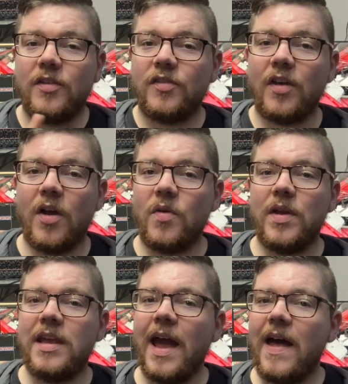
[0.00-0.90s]
So
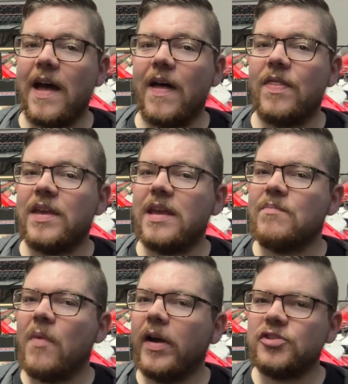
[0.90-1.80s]
yeah, the
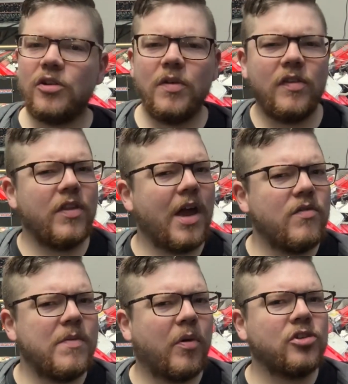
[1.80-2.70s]
Maestro isn't the
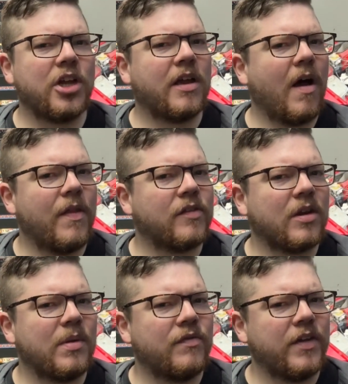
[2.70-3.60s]
only project car that's
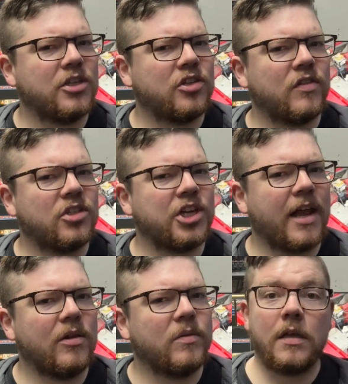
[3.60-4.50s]
going to be featured on the channel.